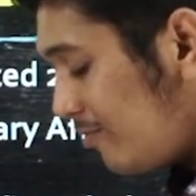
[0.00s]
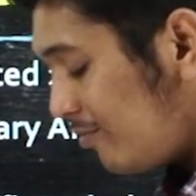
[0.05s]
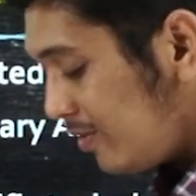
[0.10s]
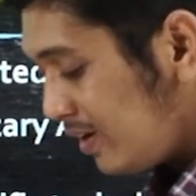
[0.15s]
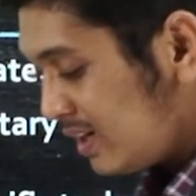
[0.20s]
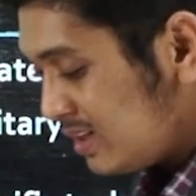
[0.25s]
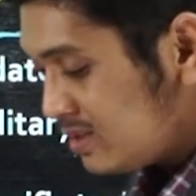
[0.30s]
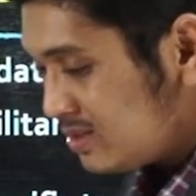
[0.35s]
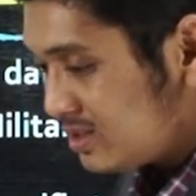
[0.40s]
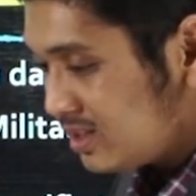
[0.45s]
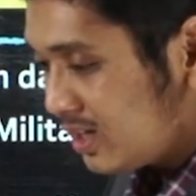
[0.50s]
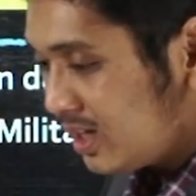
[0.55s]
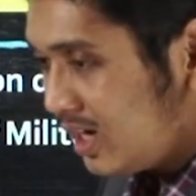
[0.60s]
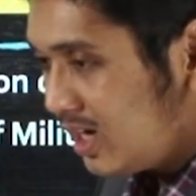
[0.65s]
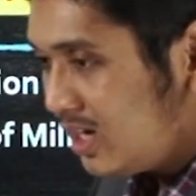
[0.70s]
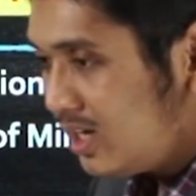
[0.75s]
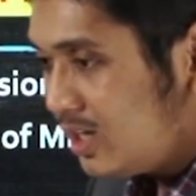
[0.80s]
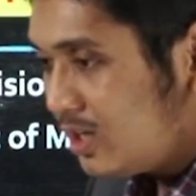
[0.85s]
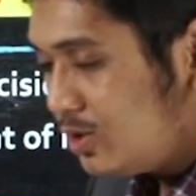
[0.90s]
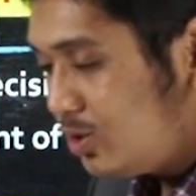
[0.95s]
friends,
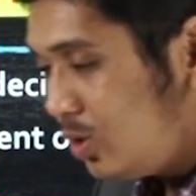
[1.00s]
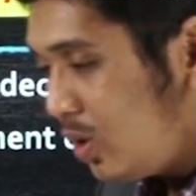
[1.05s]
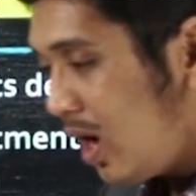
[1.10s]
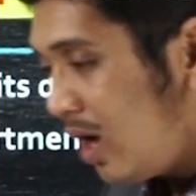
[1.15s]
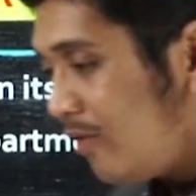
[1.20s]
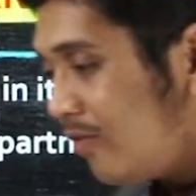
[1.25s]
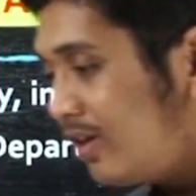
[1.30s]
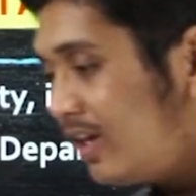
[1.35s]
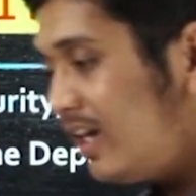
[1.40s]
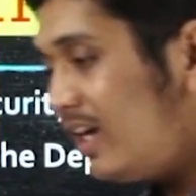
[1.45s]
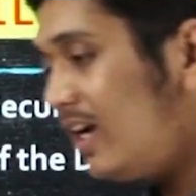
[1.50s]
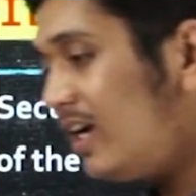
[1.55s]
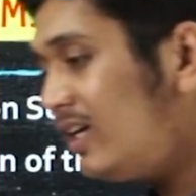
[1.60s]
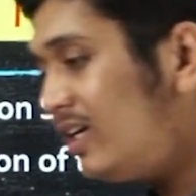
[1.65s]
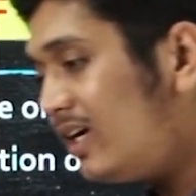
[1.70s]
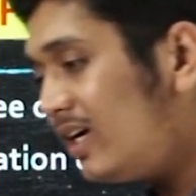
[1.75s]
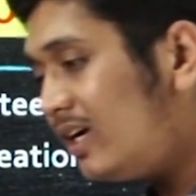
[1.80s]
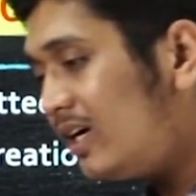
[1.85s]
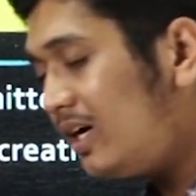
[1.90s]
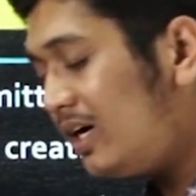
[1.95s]
you have
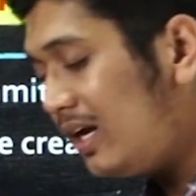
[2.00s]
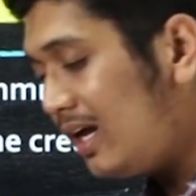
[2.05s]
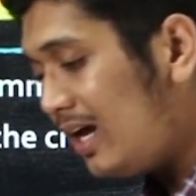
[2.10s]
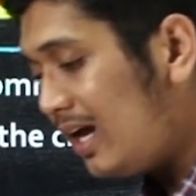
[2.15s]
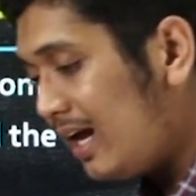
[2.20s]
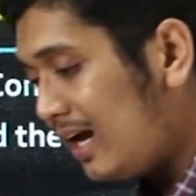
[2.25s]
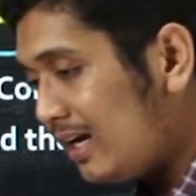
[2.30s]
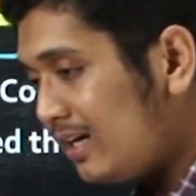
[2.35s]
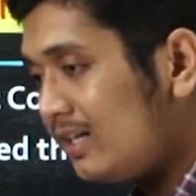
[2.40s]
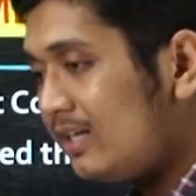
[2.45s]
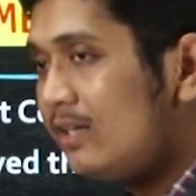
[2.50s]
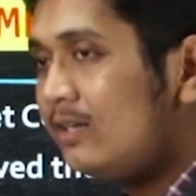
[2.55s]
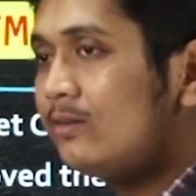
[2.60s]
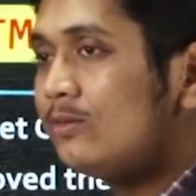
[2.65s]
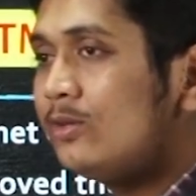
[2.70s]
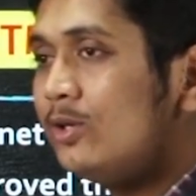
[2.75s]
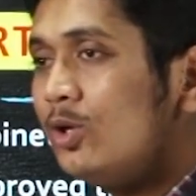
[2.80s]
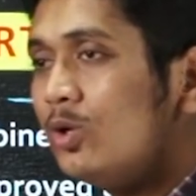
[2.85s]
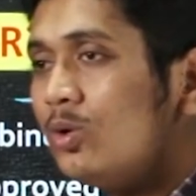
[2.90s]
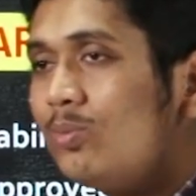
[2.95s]
created a
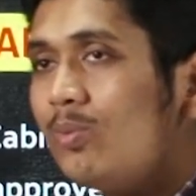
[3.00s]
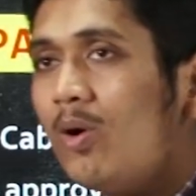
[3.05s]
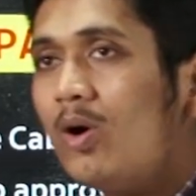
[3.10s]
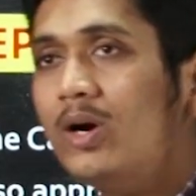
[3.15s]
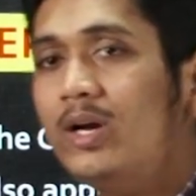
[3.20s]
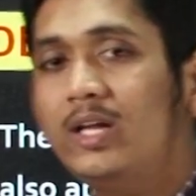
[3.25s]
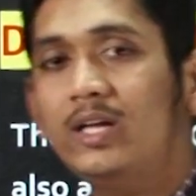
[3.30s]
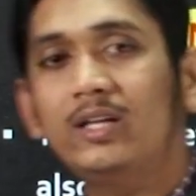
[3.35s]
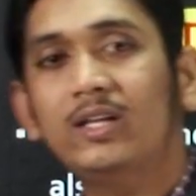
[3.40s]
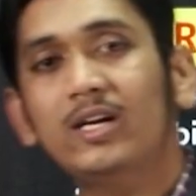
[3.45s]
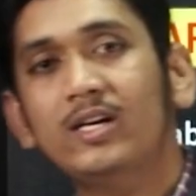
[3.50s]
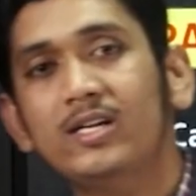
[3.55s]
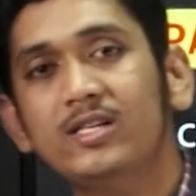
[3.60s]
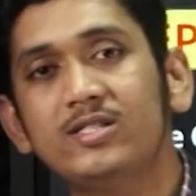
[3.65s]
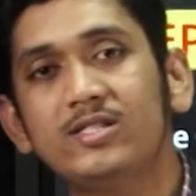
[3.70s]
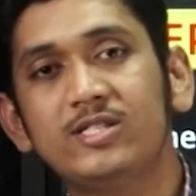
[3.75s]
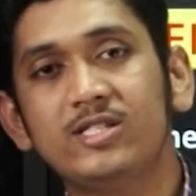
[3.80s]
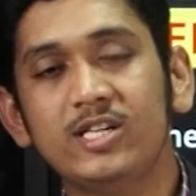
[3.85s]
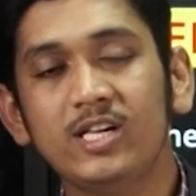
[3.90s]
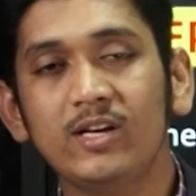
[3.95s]
new body, that is
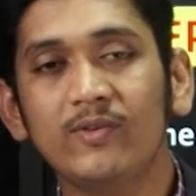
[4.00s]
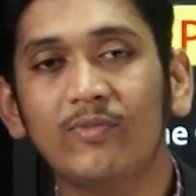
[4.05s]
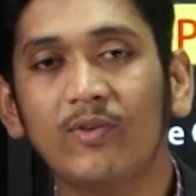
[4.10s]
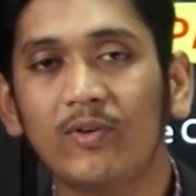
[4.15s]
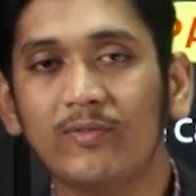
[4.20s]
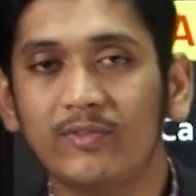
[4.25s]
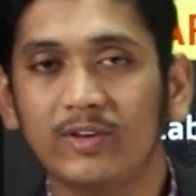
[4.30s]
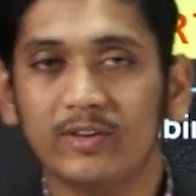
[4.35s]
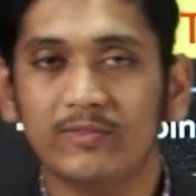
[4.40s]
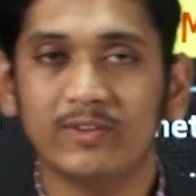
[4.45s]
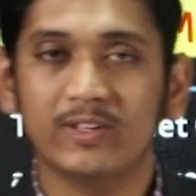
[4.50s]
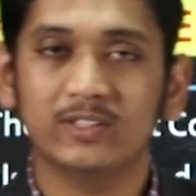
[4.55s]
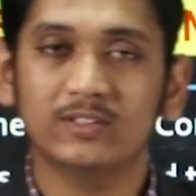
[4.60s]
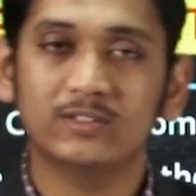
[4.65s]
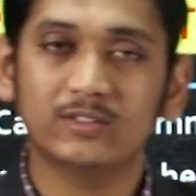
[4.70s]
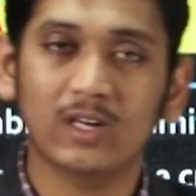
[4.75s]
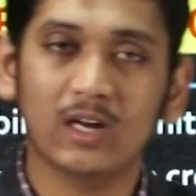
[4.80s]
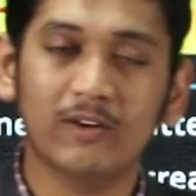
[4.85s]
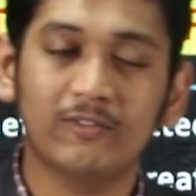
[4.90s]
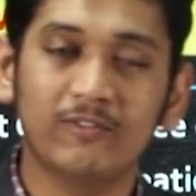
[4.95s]
Chief of Defence
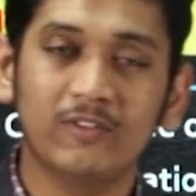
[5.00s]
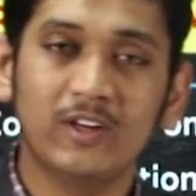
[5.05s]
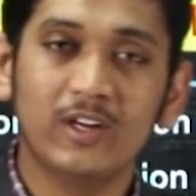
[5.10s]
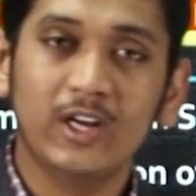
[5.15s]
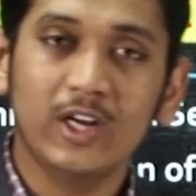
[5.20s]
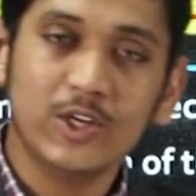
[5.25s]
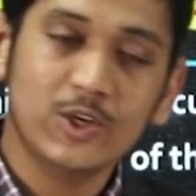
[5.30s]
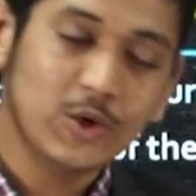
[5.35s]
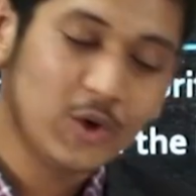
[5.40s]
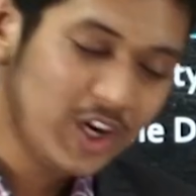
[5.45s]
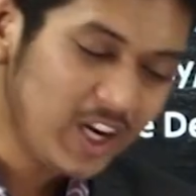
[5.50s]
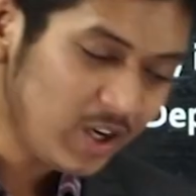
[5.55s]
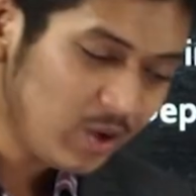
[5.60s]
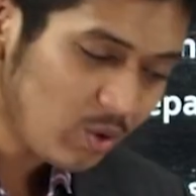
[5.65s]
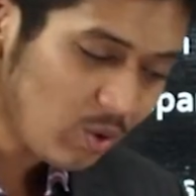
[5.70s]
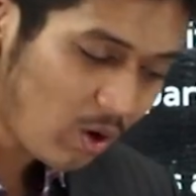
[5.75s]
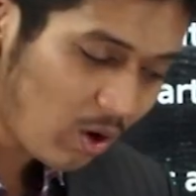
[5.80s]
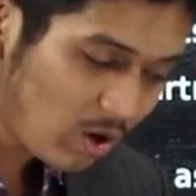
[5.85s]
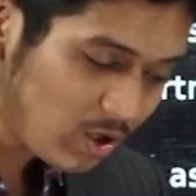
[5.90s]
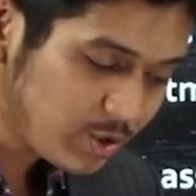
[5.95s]
Staff. You need
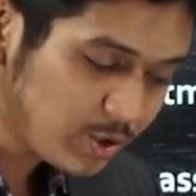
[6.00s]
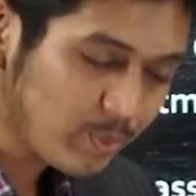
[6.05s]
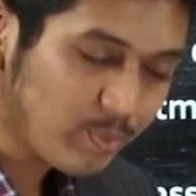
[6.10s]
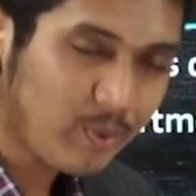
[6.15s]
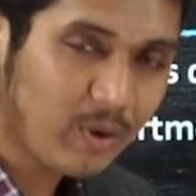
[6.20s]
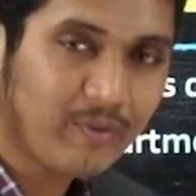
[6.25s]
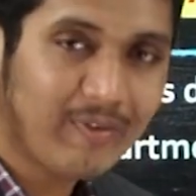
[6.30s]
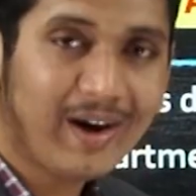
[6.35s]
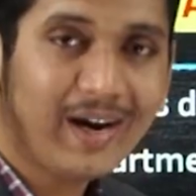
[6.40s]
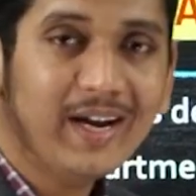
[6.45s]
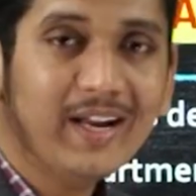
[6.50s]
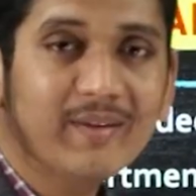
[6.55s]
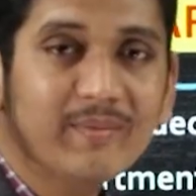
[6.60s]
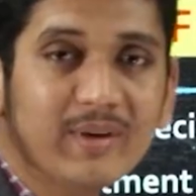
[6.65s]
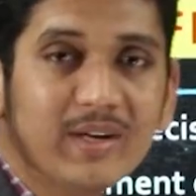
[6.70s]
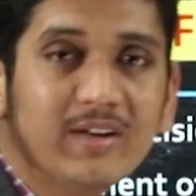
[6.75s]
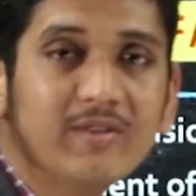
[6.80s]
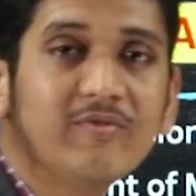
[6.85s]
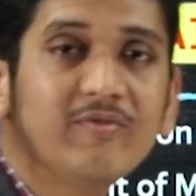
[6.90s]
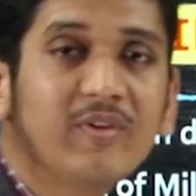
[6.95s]
to also provide him
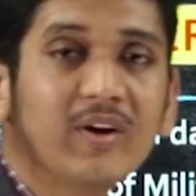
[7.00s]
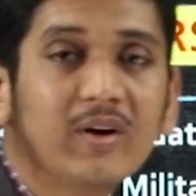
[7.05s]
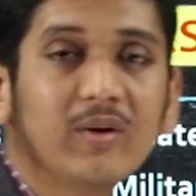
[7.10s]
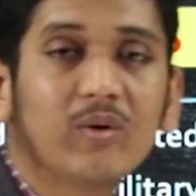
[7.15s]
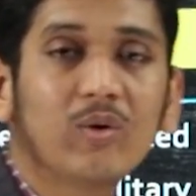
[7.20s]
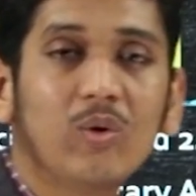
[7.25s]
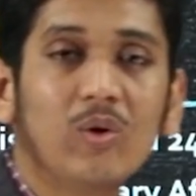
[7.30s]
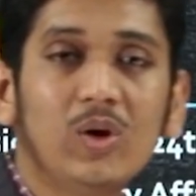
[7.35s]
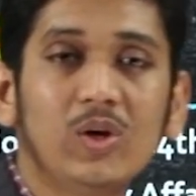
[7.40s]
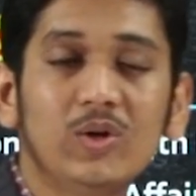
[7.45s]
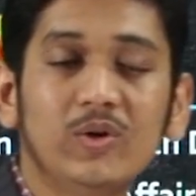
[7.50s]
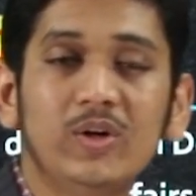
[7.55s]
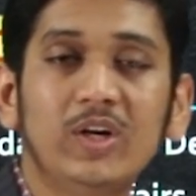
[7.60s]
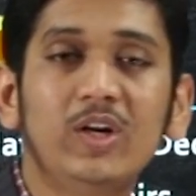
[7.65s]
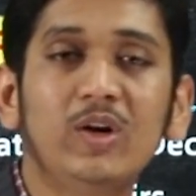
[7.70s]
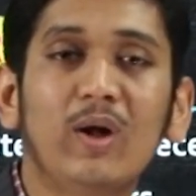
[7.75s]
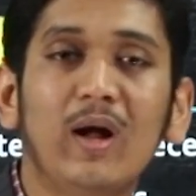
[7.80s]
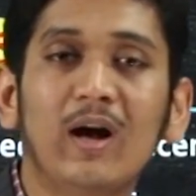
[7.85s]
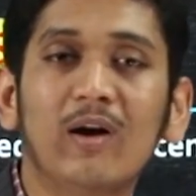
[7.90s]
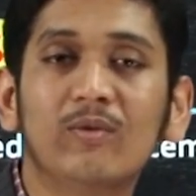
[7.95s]
a different role. You need
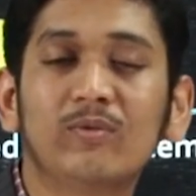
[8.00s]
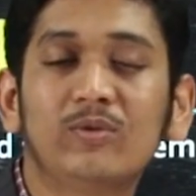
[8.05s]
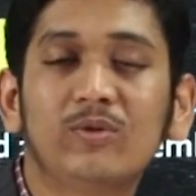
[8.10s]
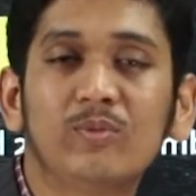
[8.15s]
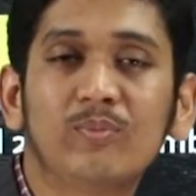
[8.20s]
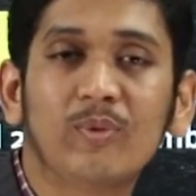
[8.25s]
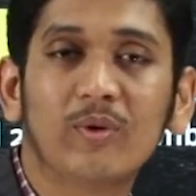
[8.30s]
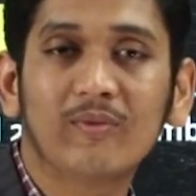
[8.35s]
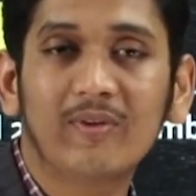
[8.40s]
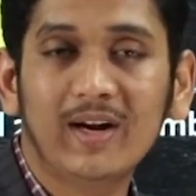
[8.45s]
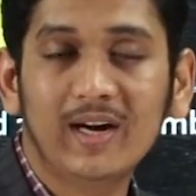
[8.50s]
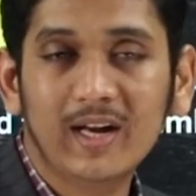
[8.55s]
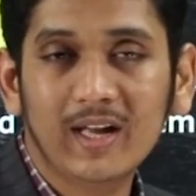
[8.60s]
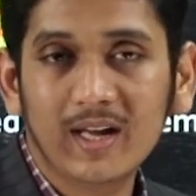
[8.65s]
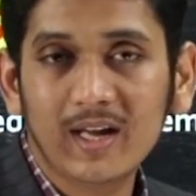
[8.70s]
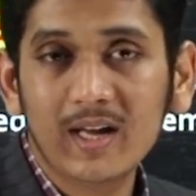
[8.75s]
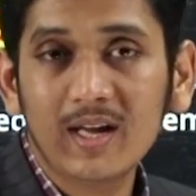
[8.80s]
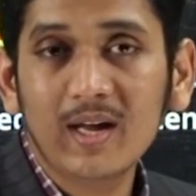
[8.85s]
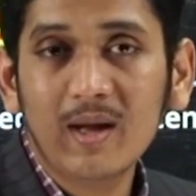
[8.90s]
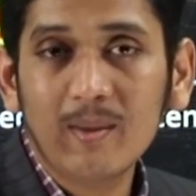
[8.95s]
to have to provide a